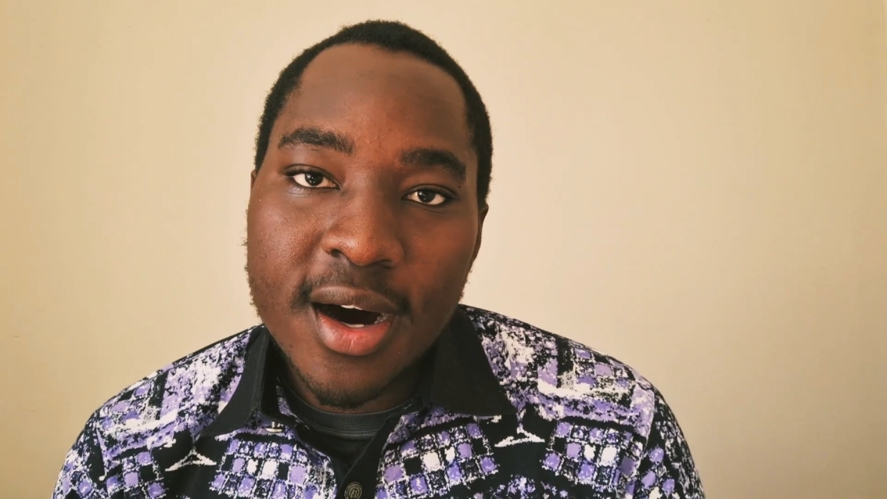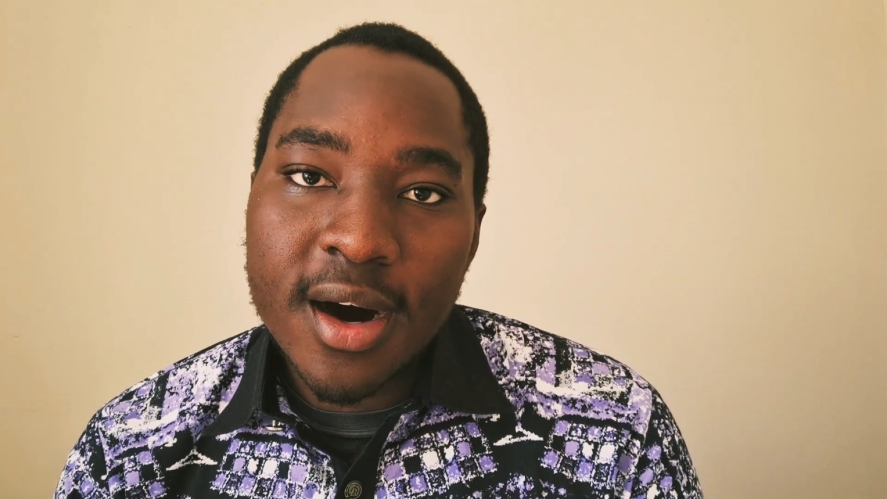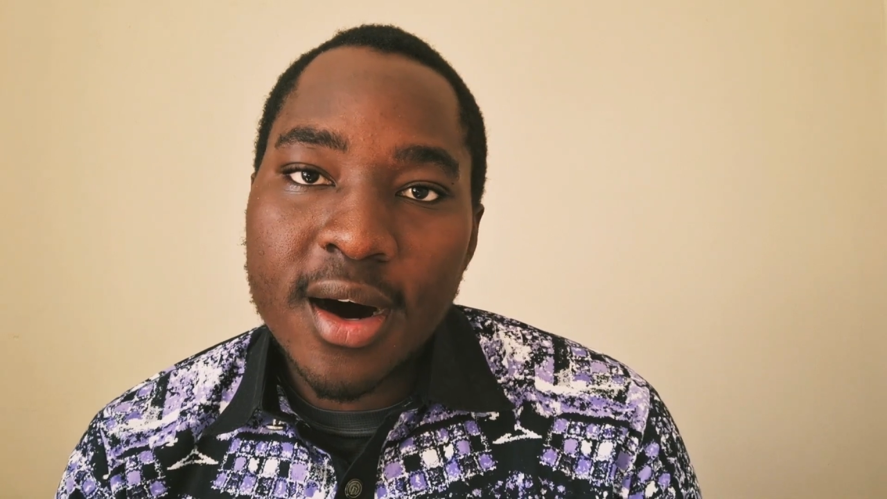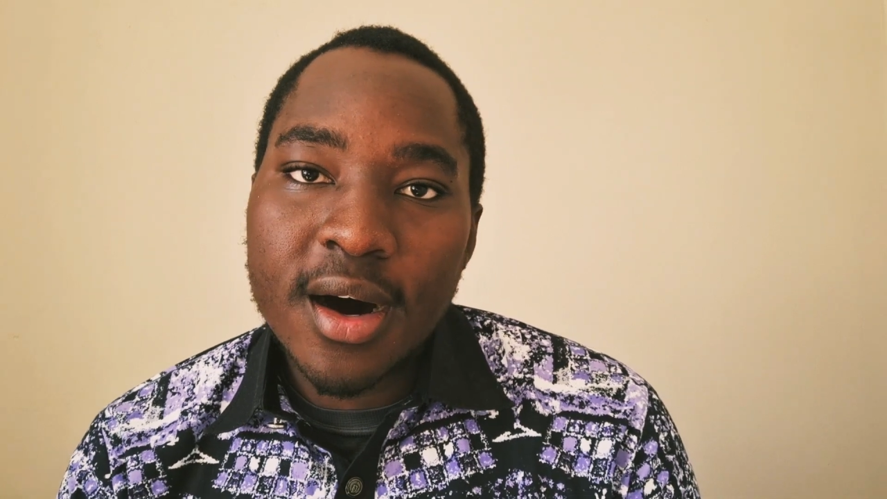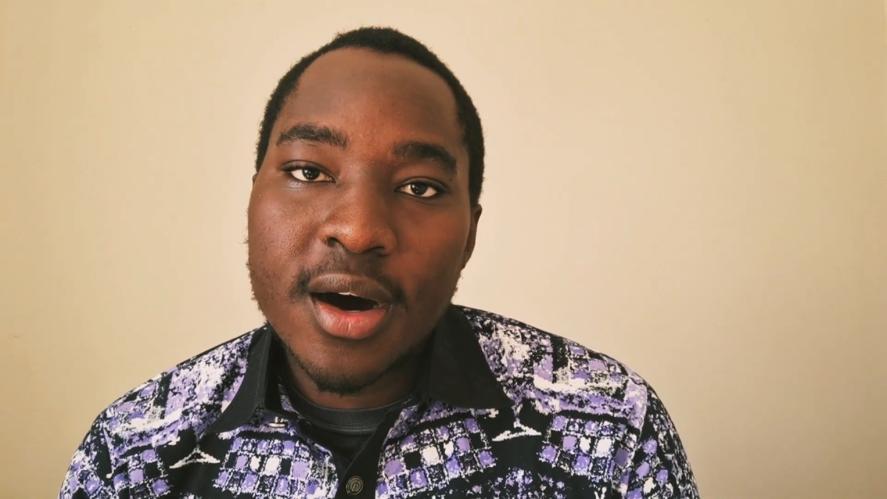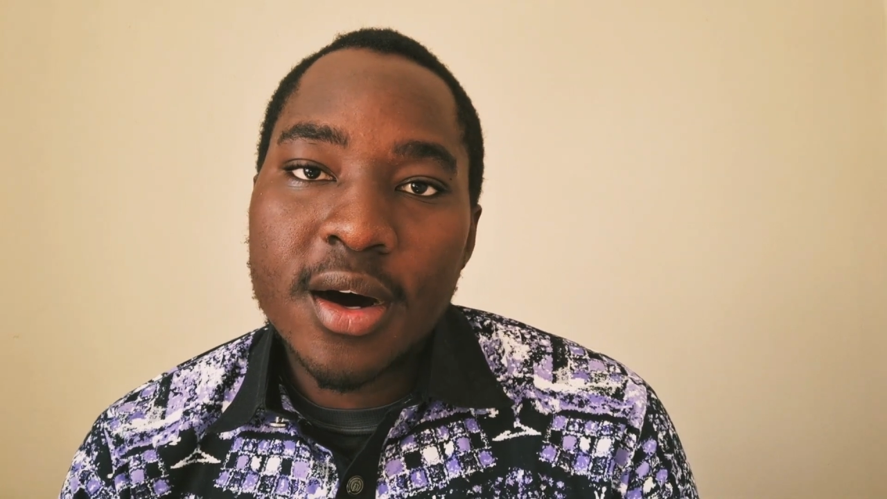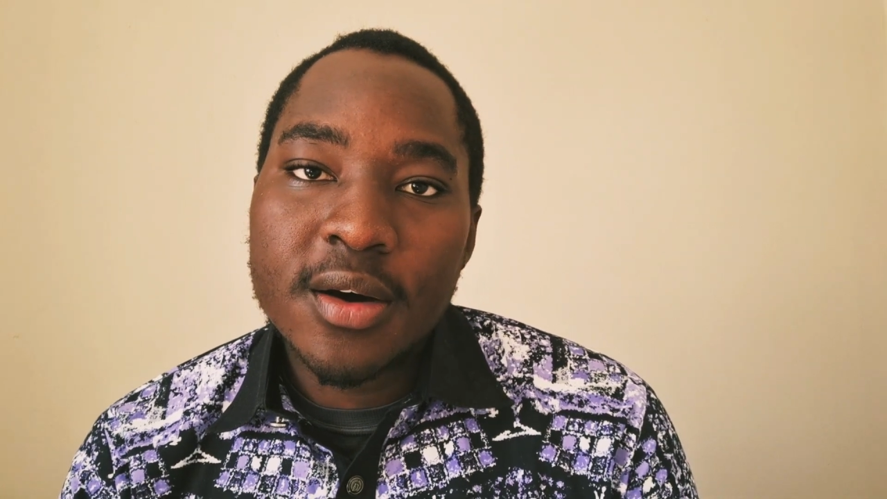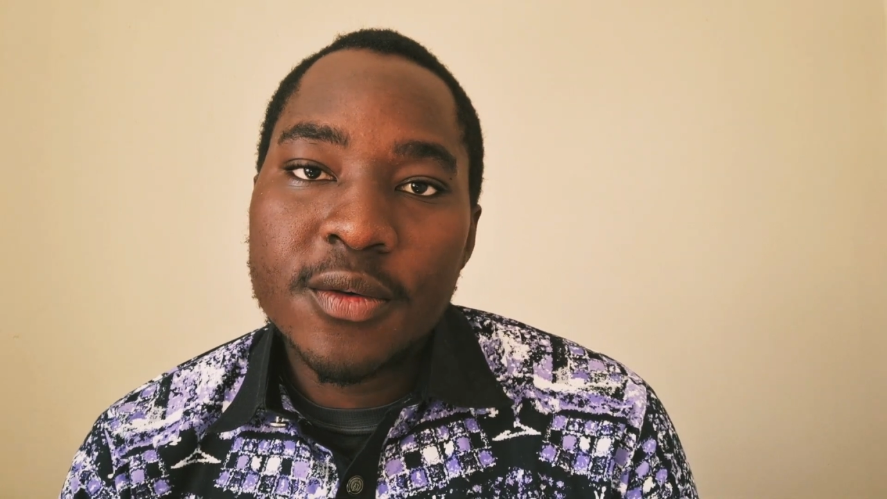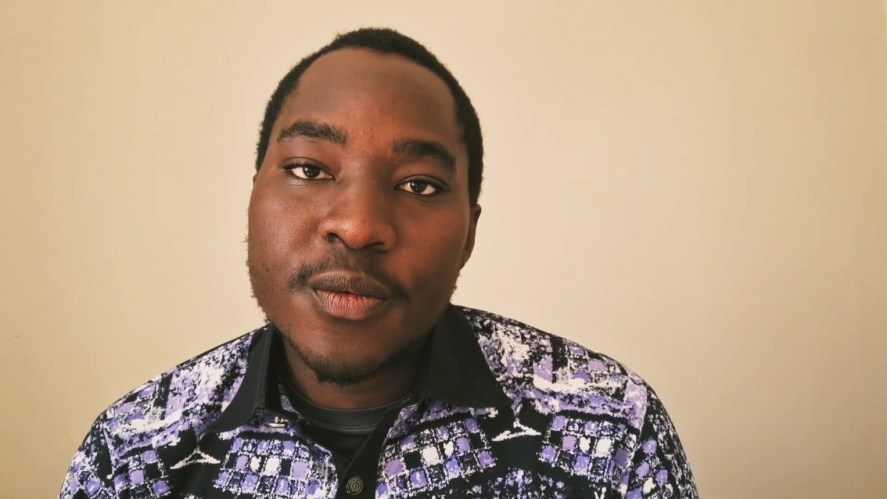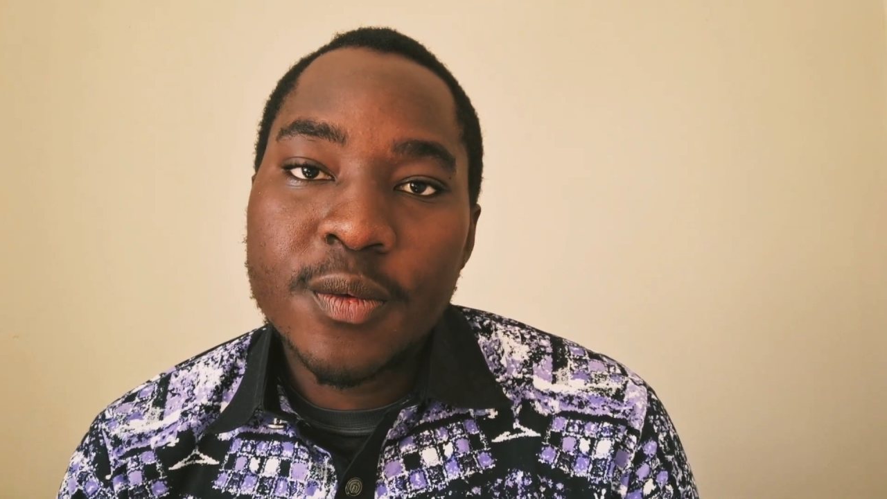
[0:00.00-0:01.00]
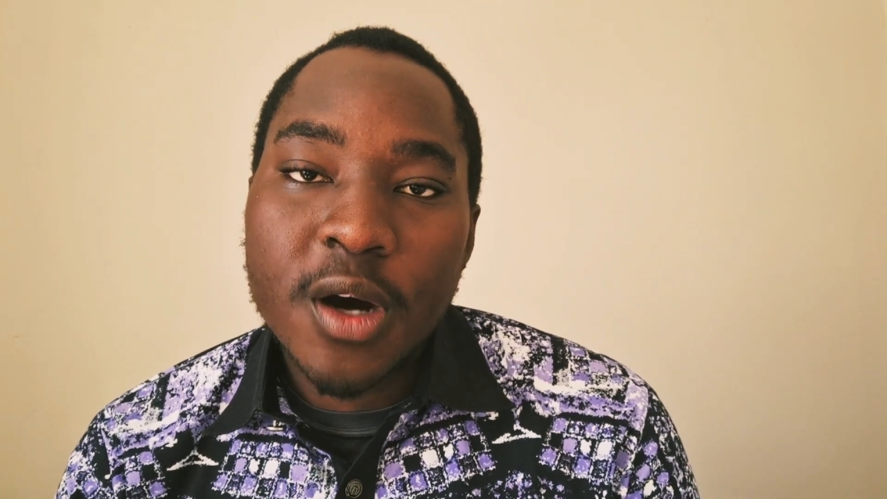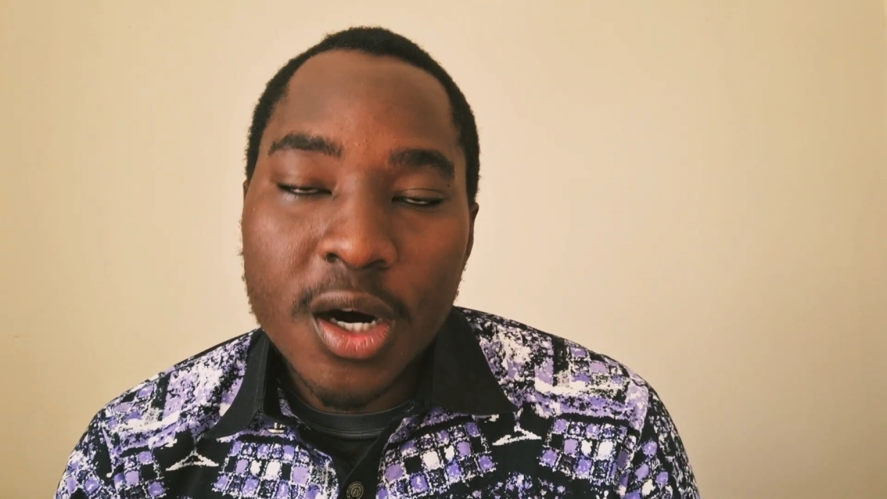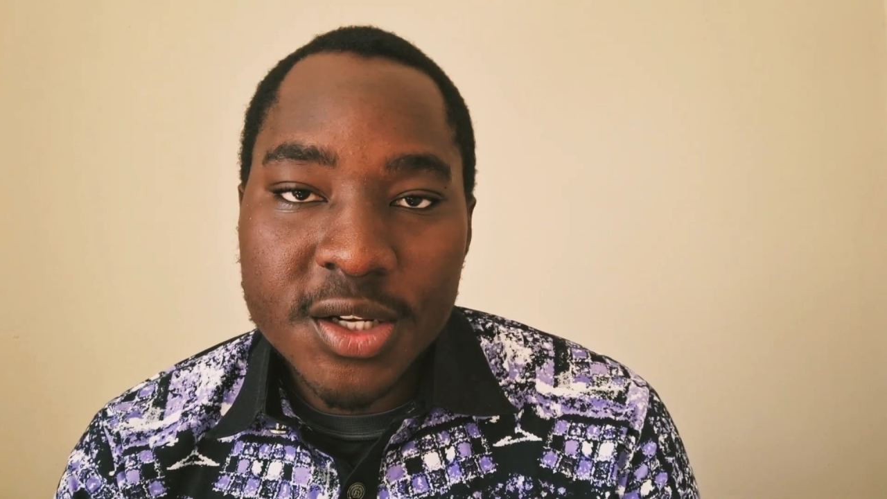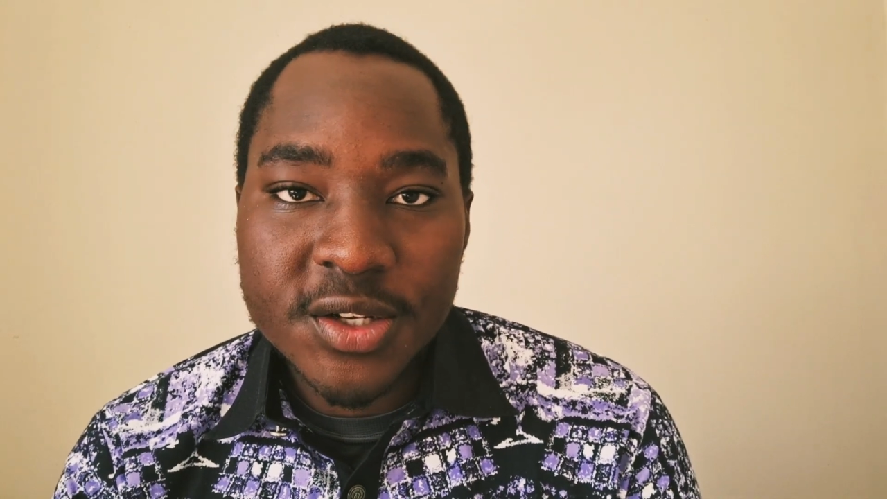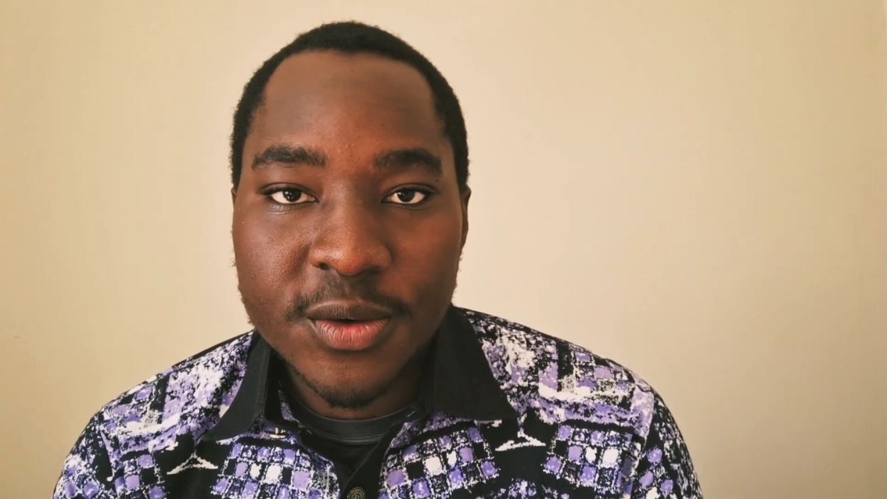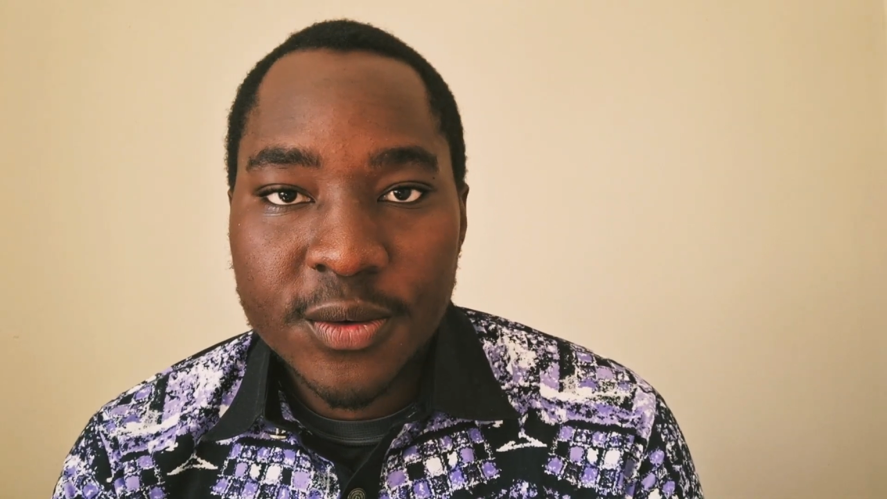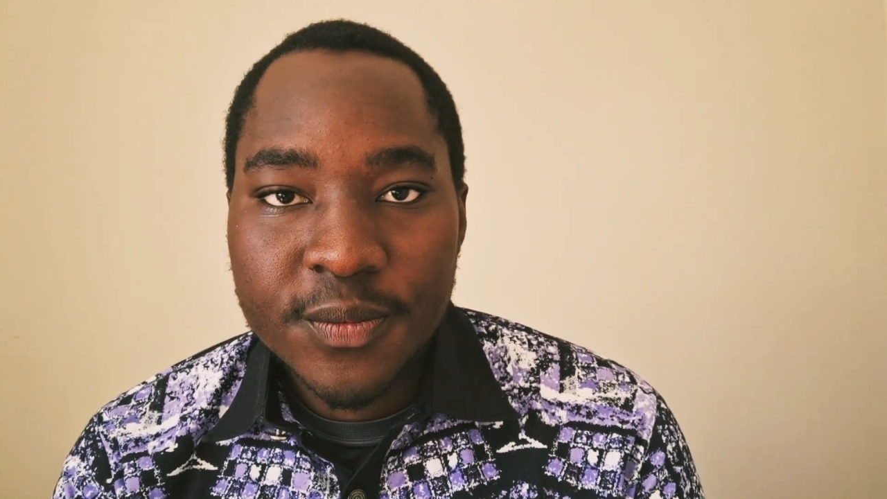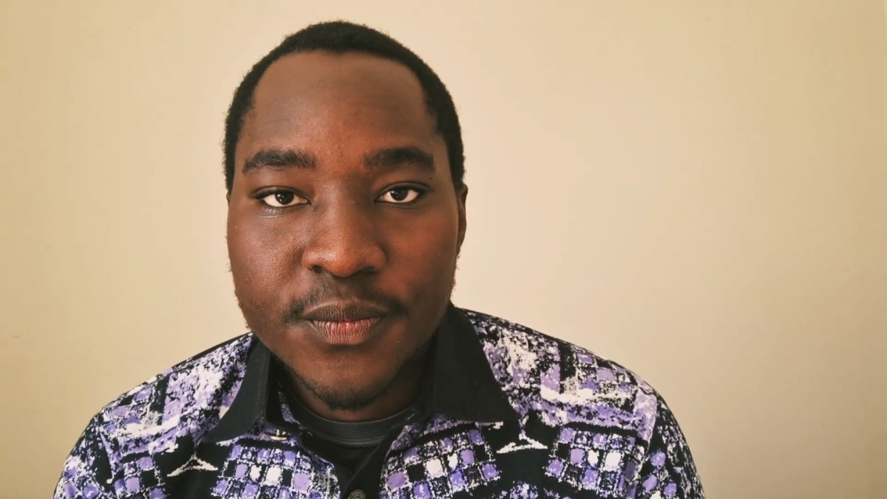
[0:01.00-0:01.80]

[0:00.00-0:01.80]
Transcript: are cardinal